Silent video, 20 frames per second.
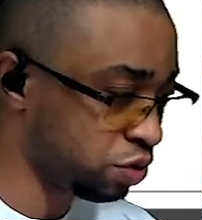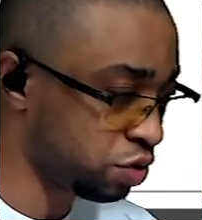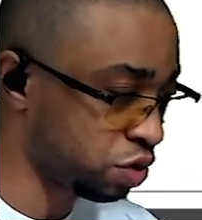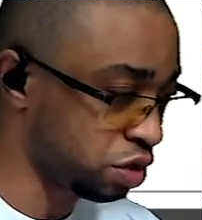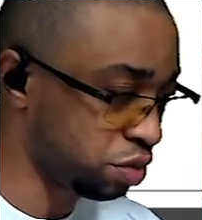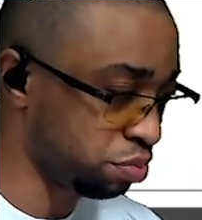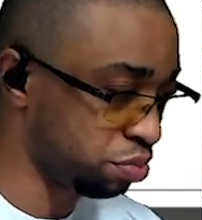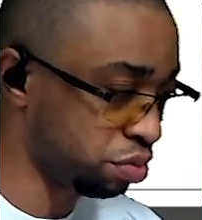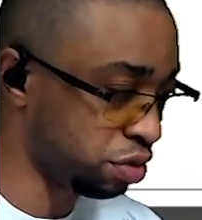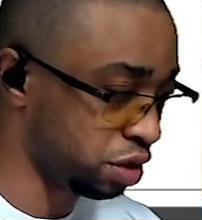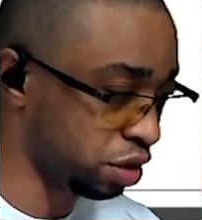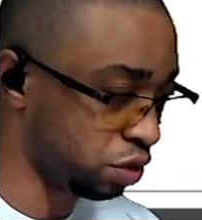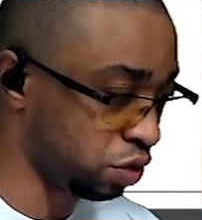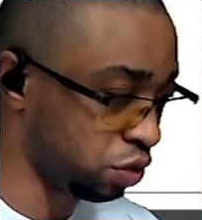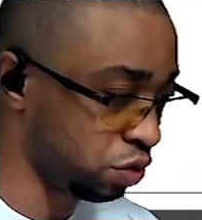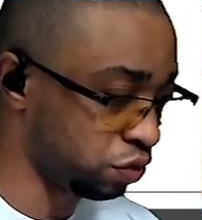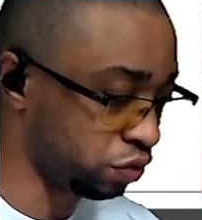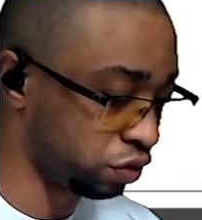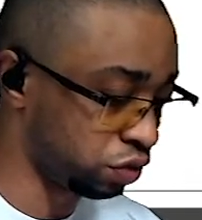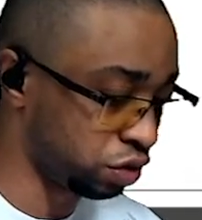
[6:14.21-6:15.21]
and put it
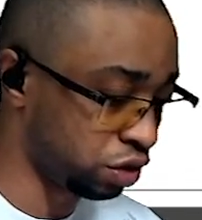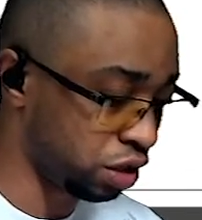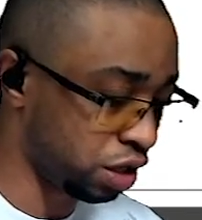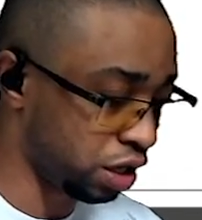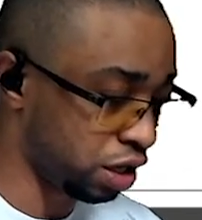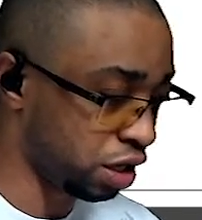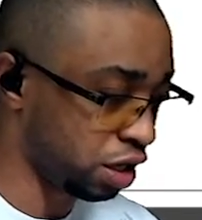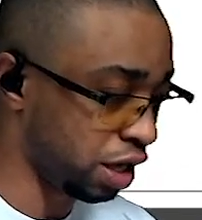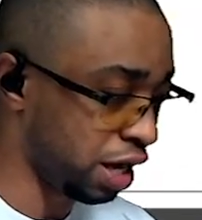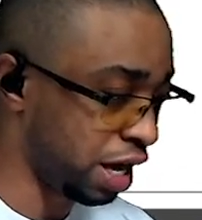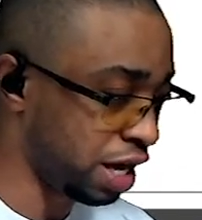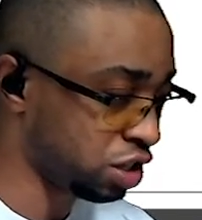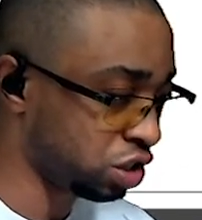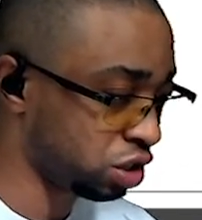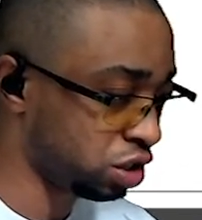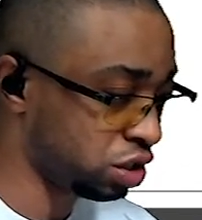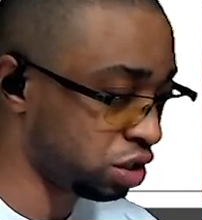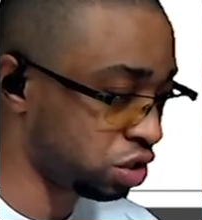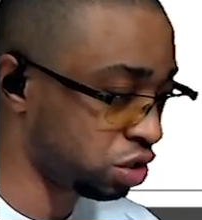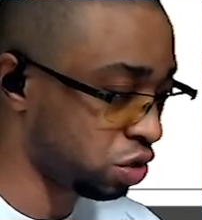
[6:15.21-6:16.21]
over. Actually,
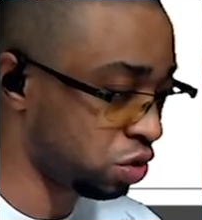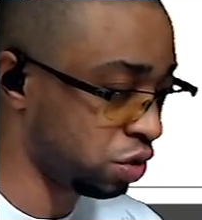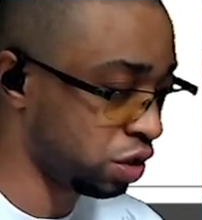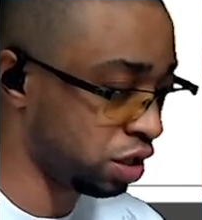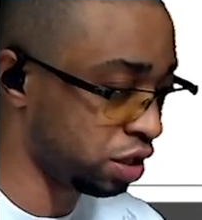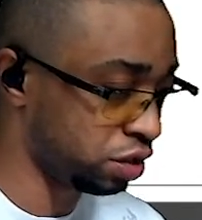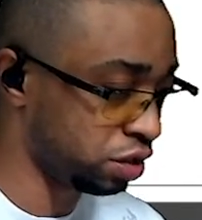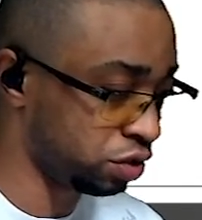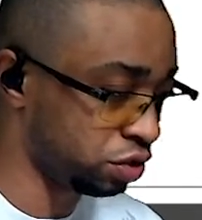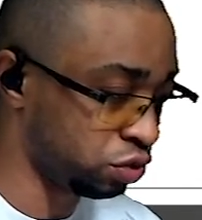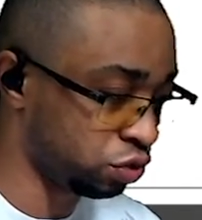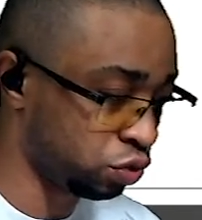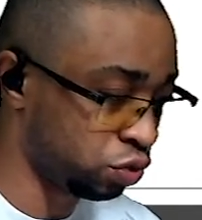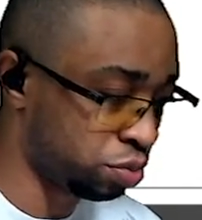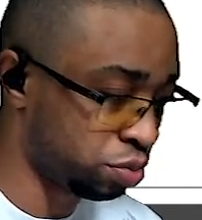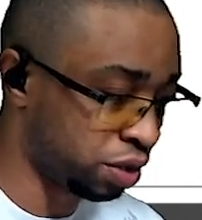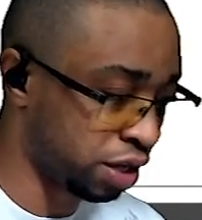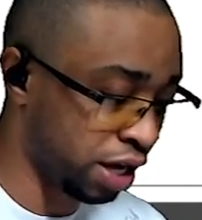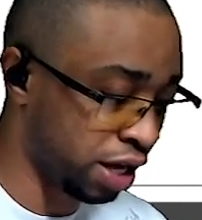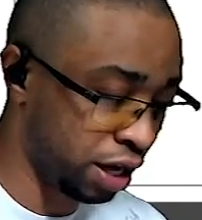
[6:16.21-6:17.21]
let's go ahead and group
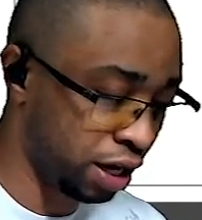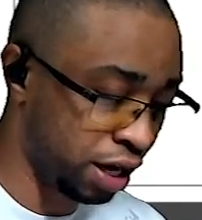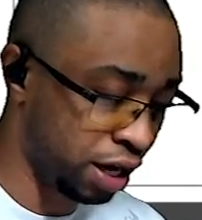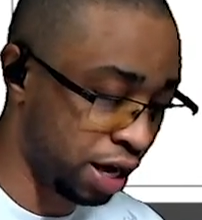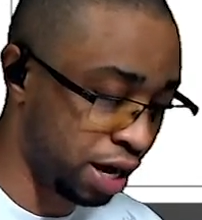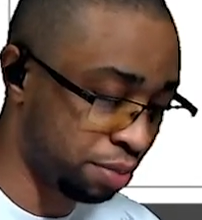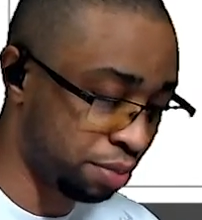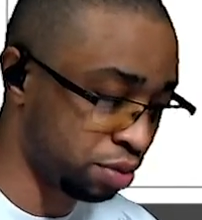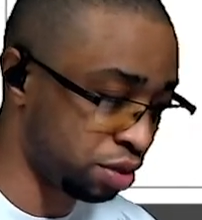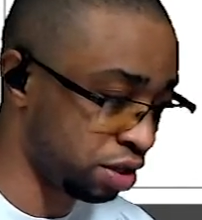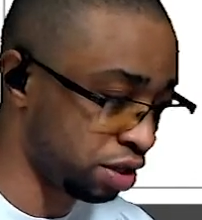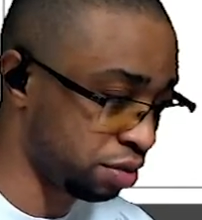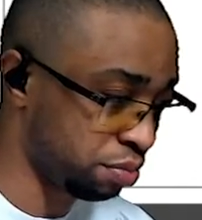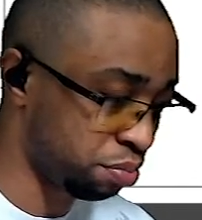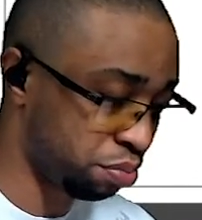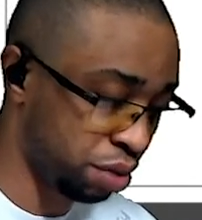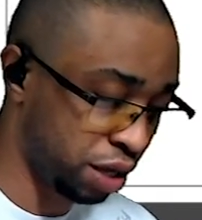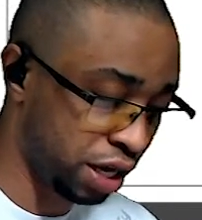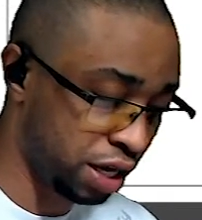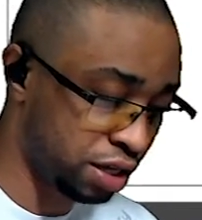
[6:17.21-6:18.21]
that, copy it,
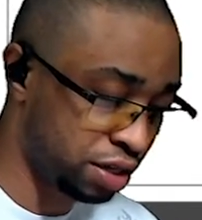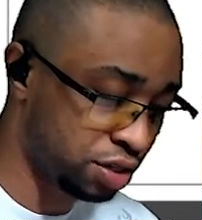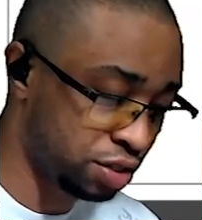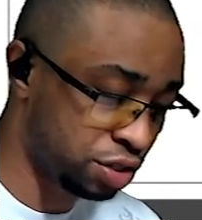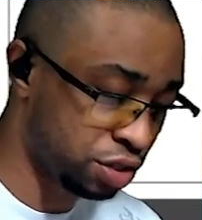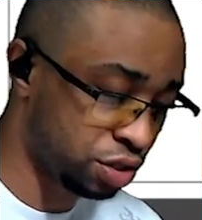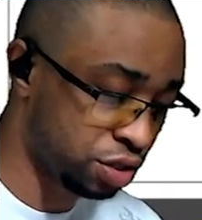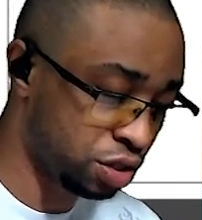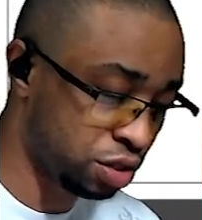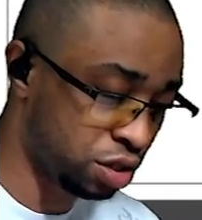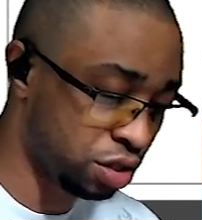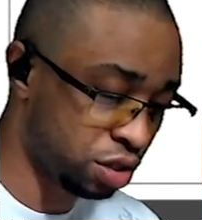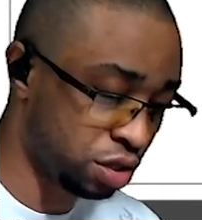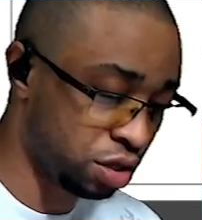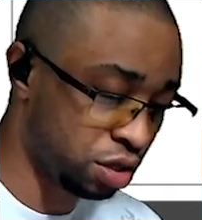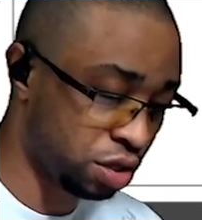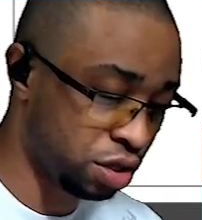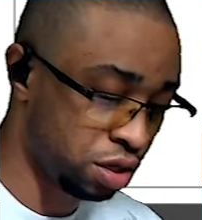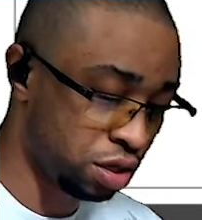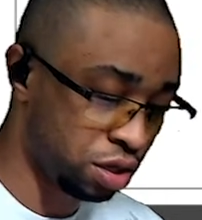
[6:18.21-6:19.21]
paste.
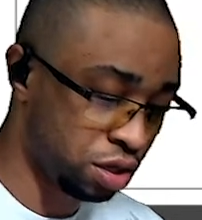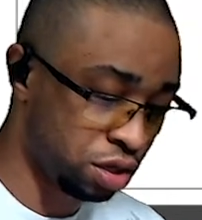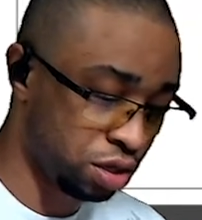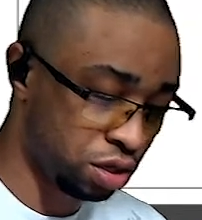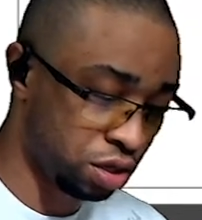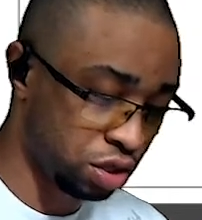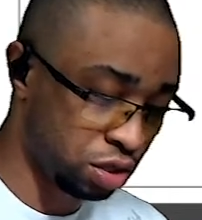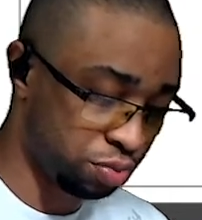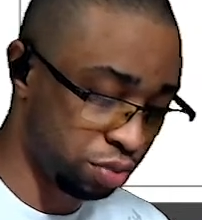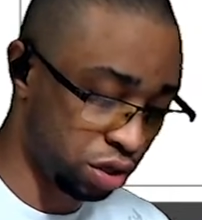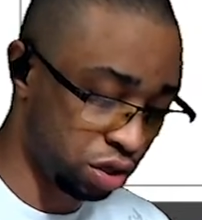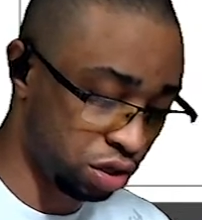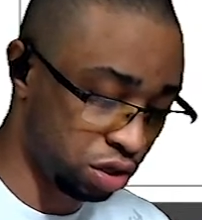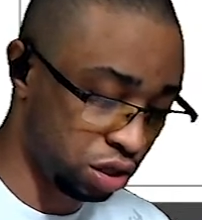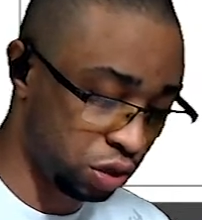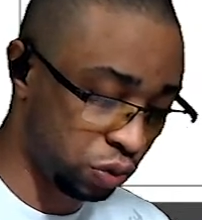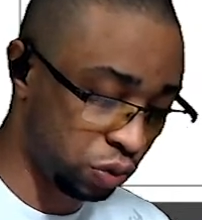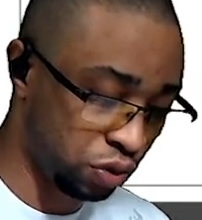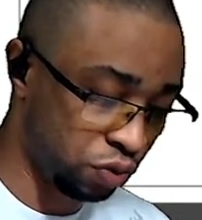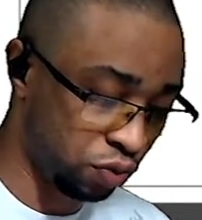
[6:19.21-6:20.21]
Let's put another
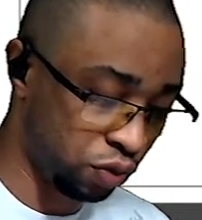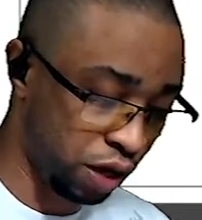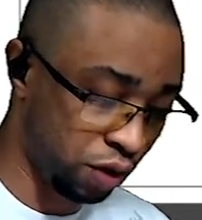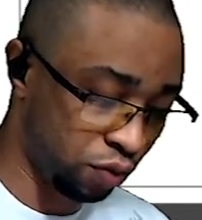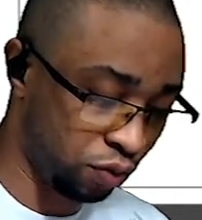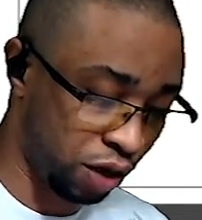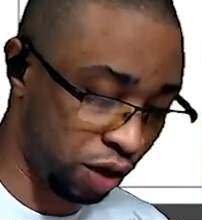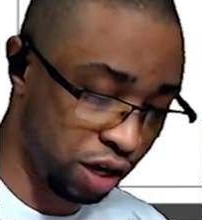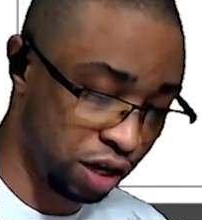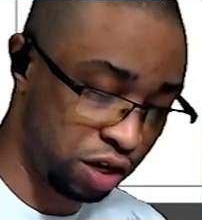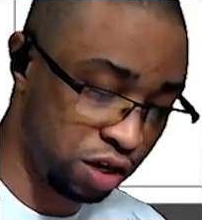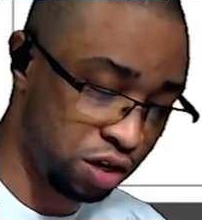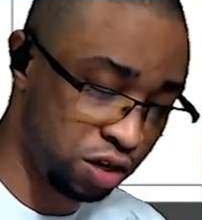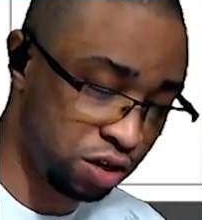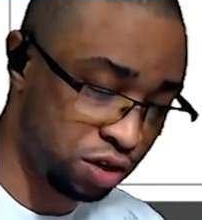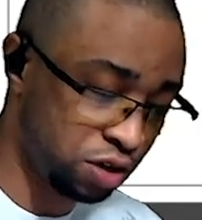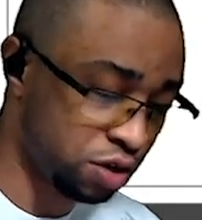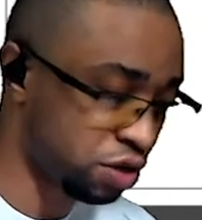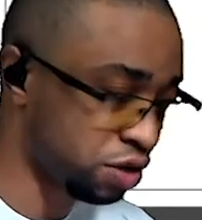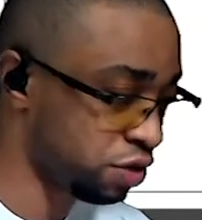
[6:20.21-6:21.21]
one like right
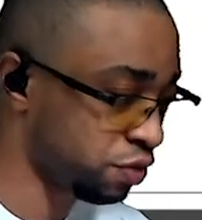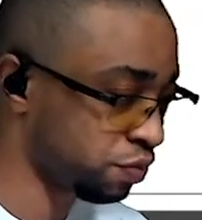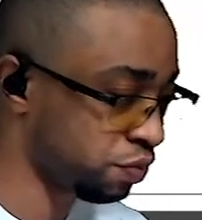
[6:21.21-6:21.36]
here.